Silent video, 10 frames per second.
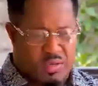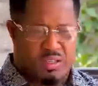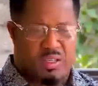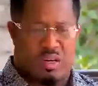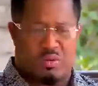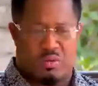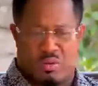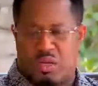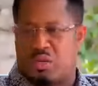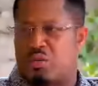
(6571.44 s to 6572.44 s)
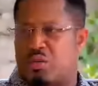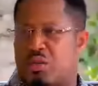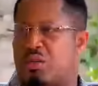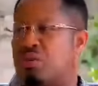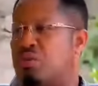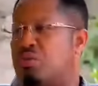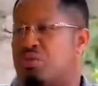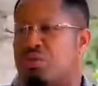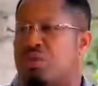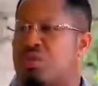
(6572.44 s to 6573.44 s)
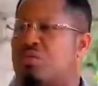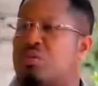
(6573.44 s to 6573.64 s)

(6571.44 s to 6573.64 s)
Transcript: and myself and Yinka. I will get to a